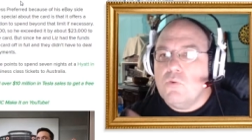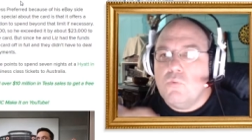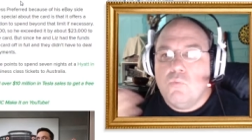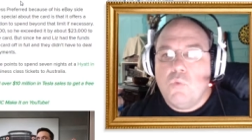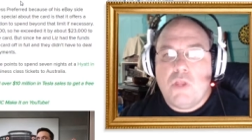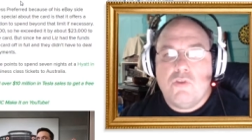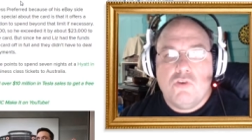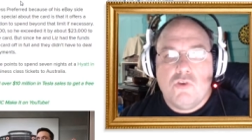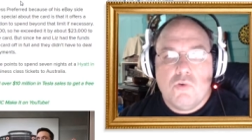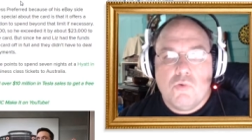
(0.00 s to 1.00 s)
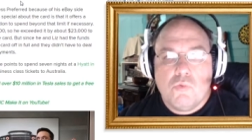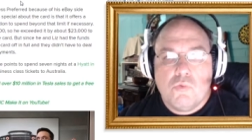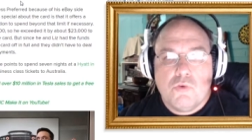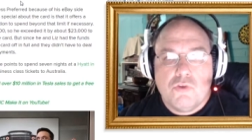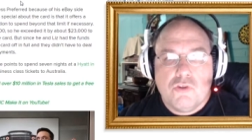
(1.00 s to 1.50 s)
When you
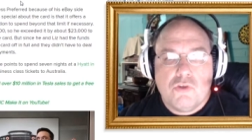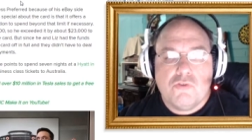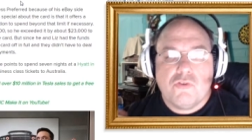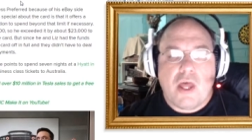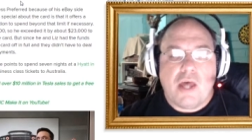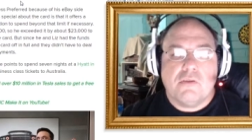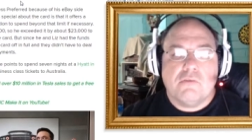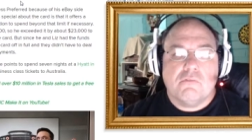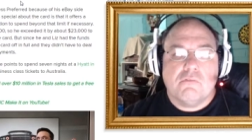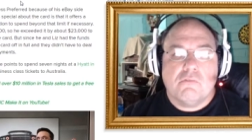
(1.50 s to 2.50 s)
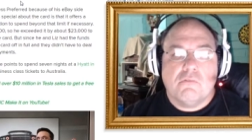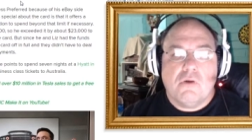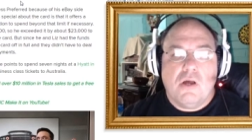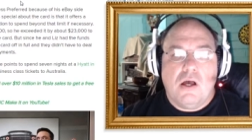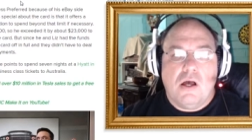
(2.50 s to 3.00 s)
use that
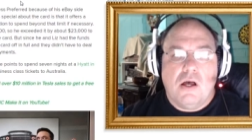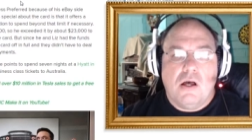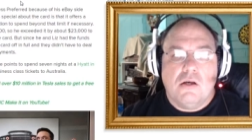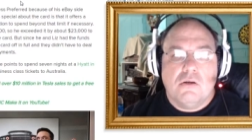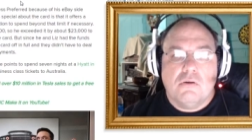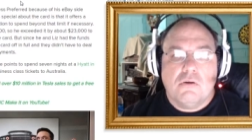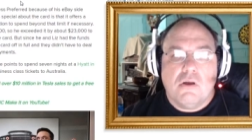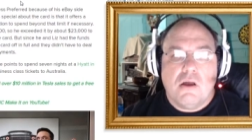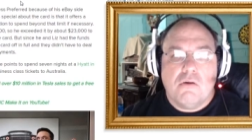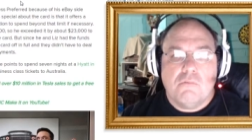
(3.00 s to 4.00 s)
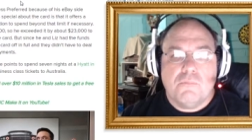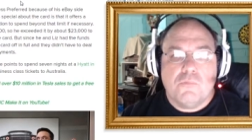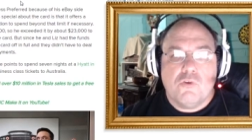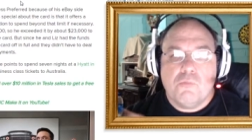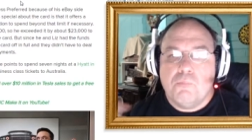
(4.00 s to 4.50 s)
uh,
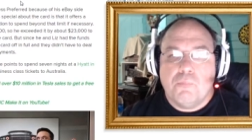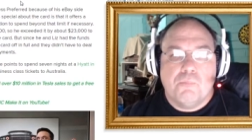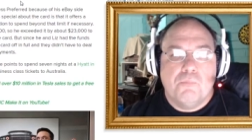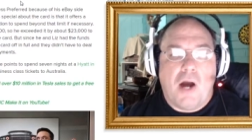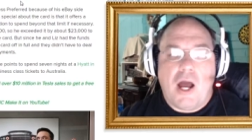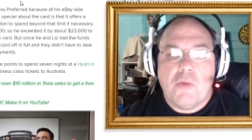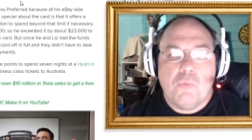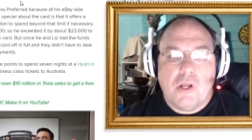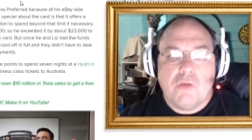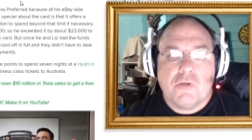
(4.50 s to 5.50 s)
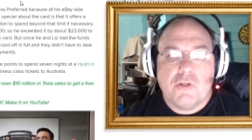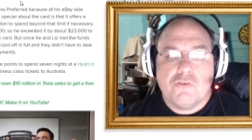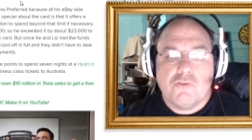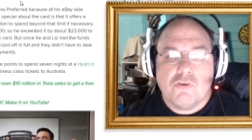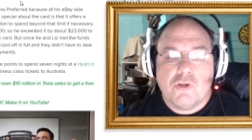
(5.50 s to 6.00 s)
to buy whatever it is
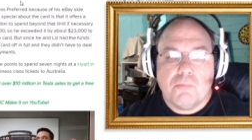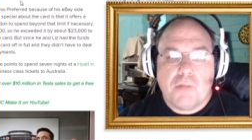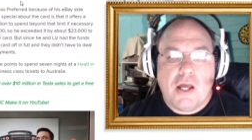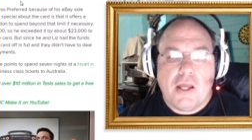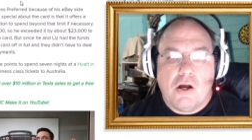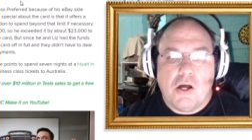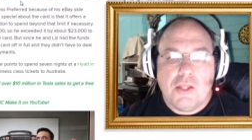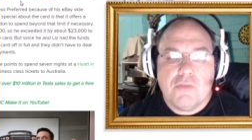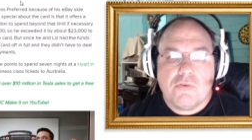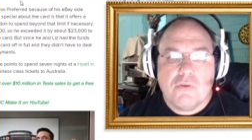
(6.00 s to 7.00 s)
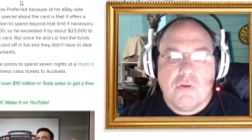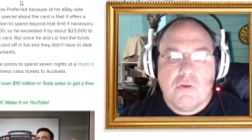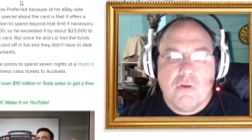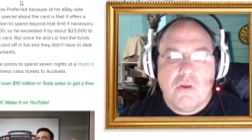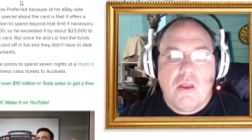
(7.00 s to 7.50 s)
that you're going to buy on it,
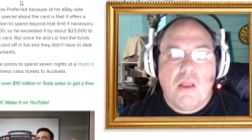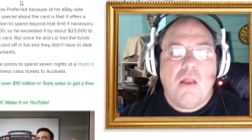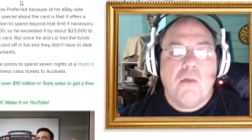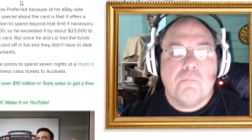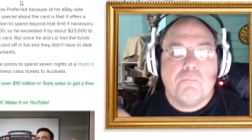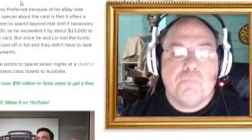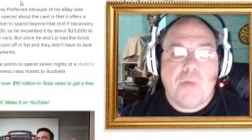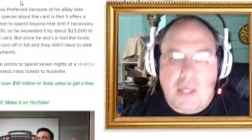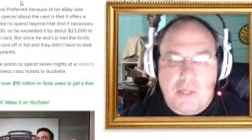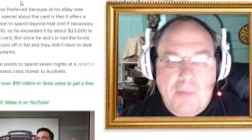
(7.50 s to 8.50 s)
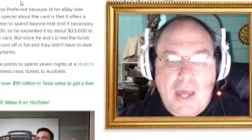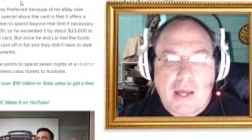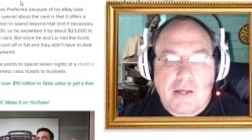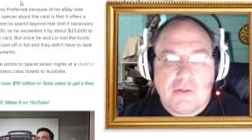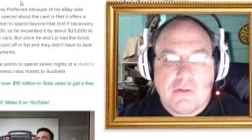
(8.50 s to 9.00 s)
pay it
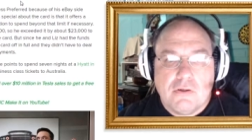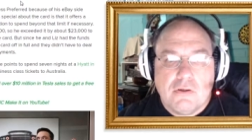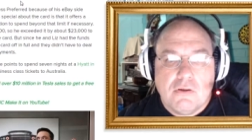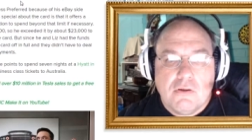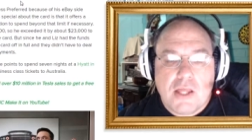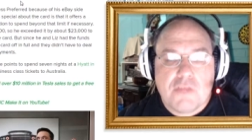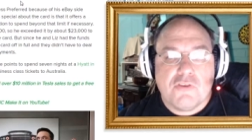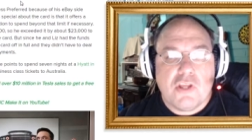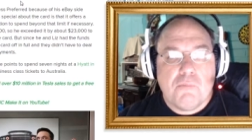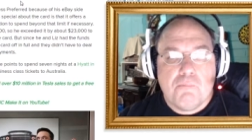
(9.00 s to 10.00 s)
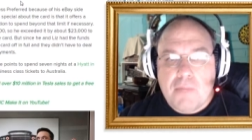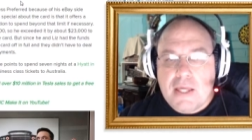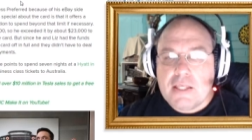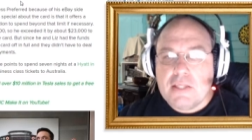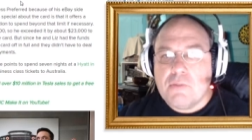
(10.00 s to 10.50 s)
back. Instead of
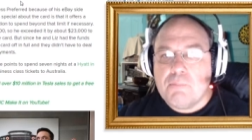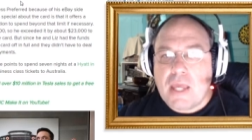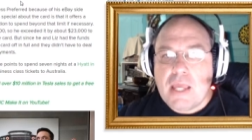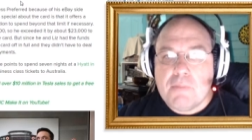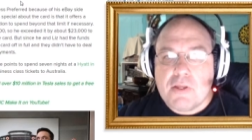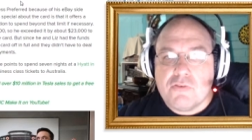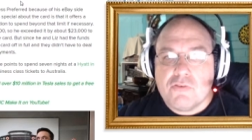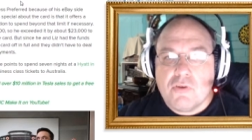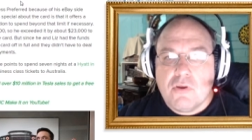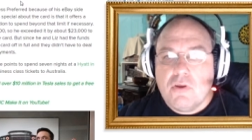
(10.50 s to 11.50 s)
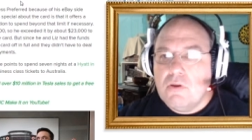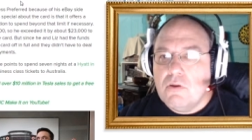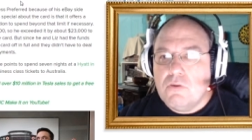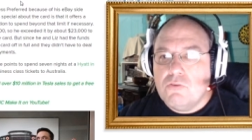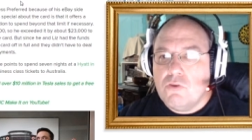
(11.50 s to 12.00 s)
making the payments
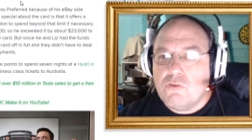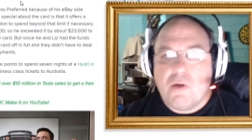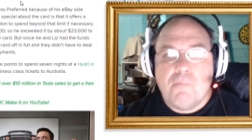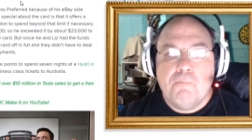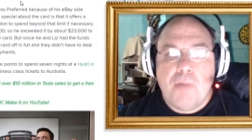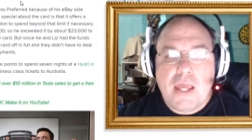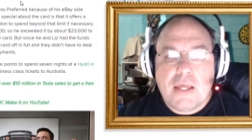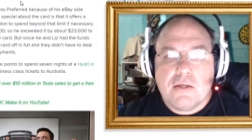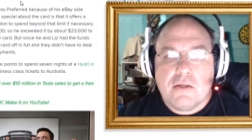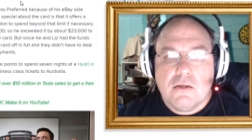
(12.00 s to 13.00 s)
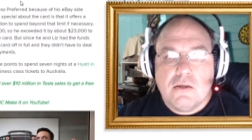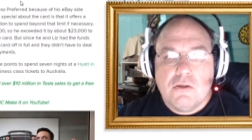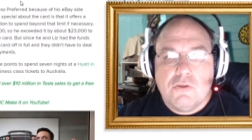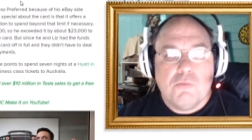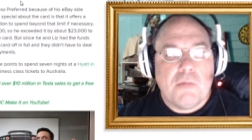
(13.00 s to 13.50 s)
to some bank,
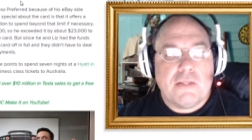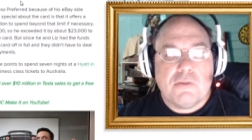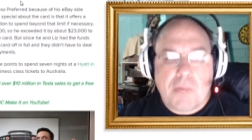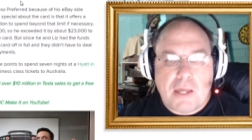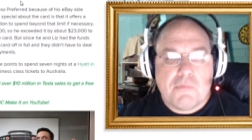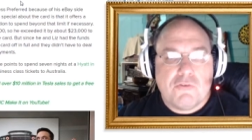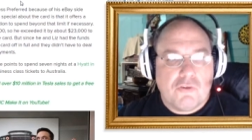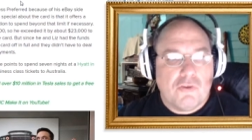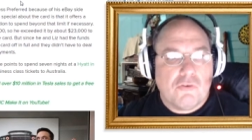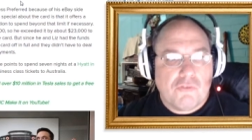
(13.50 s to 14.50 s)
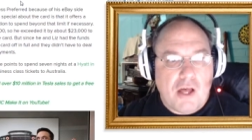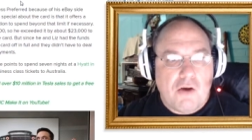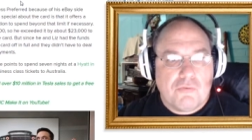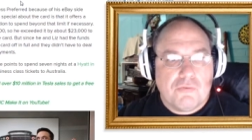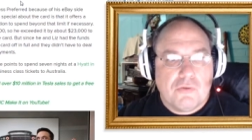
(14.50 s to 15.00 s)
you make the payments to yourself.